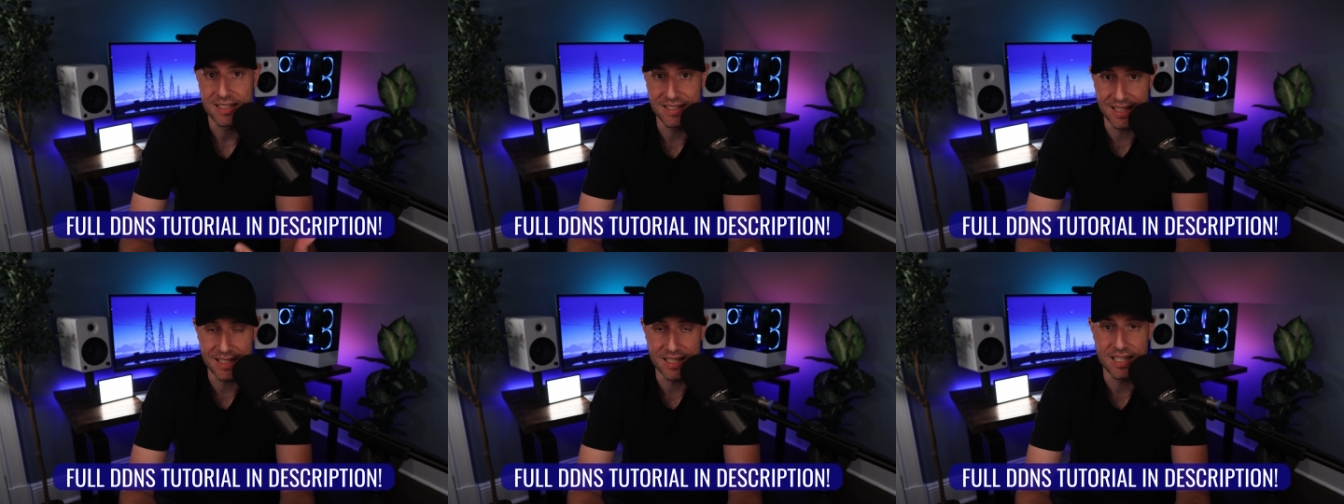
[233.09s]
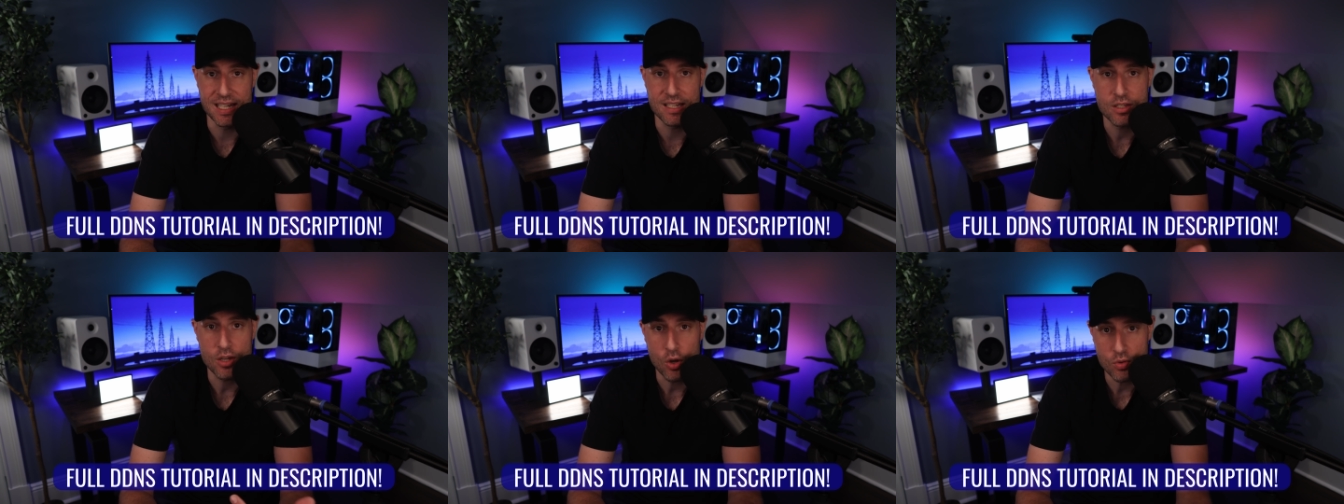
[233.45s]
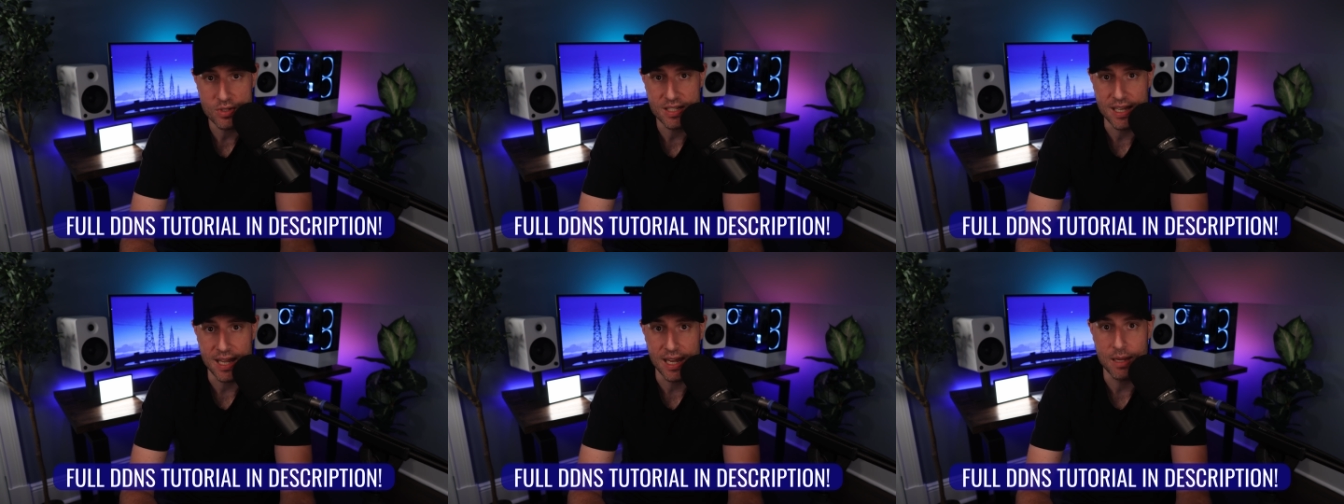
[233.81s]
DDNS
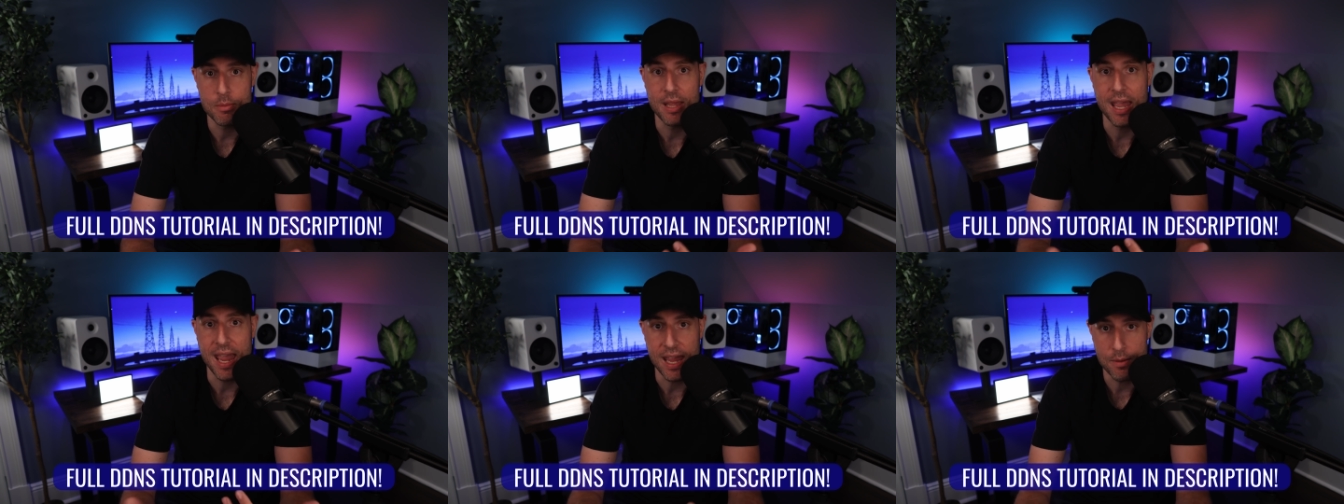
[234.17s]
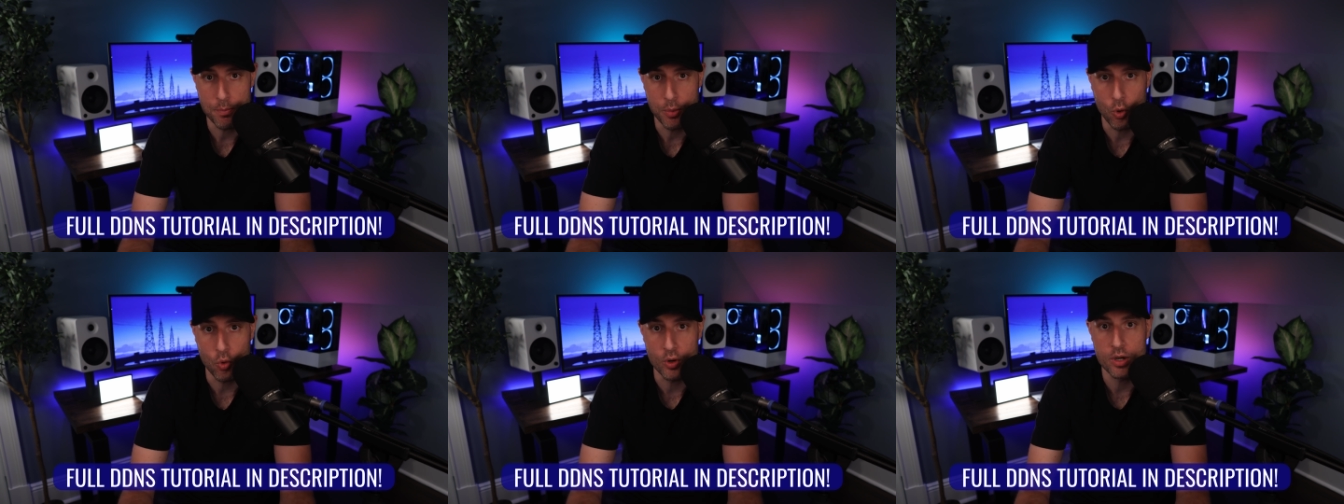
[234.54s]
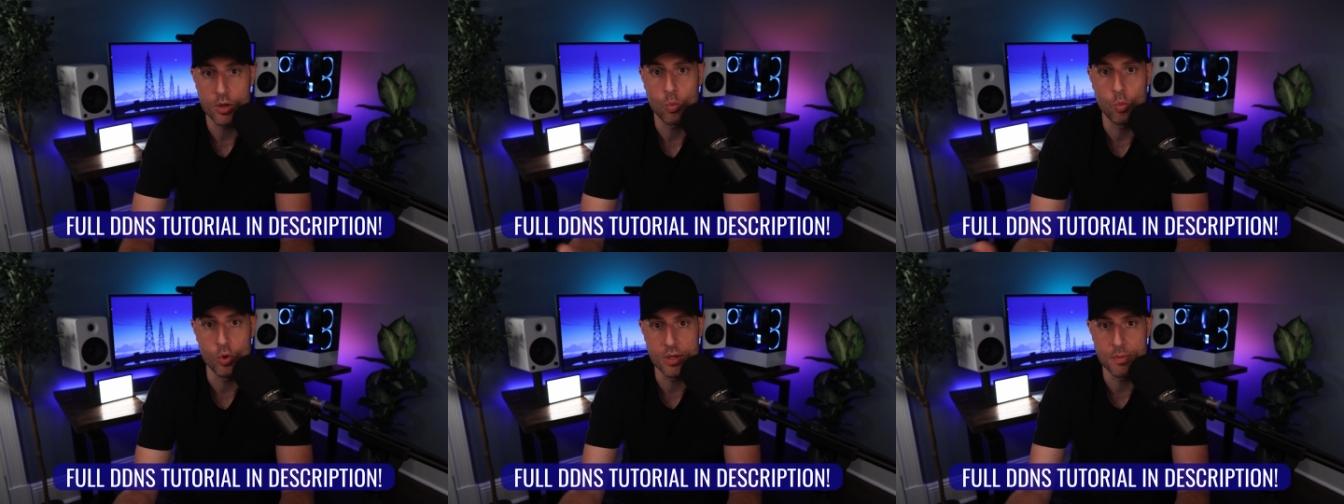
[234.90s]
hostname and
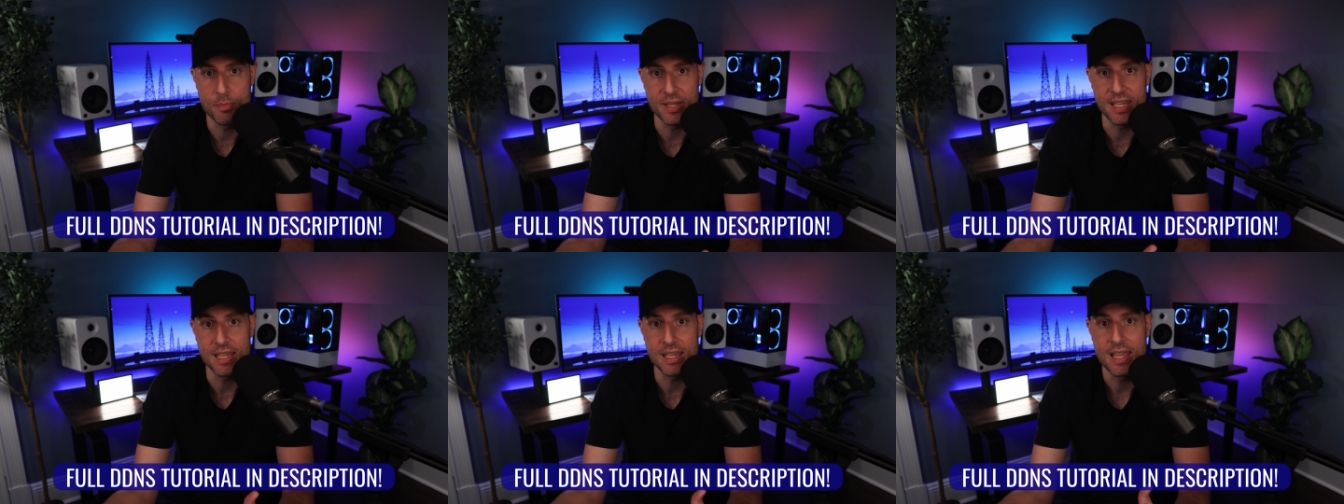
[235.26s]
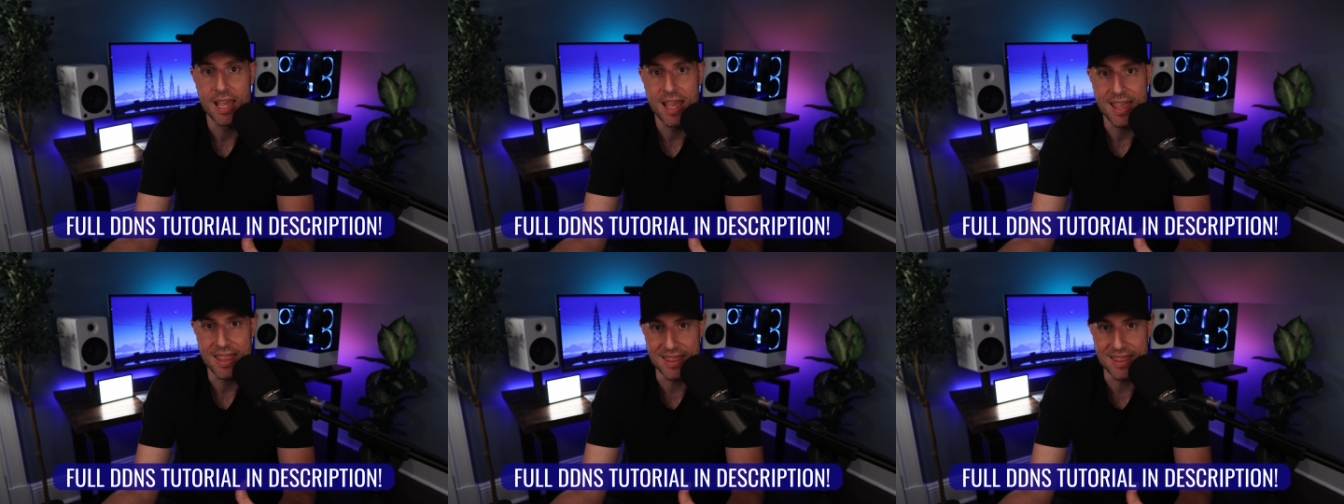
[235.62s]
port would be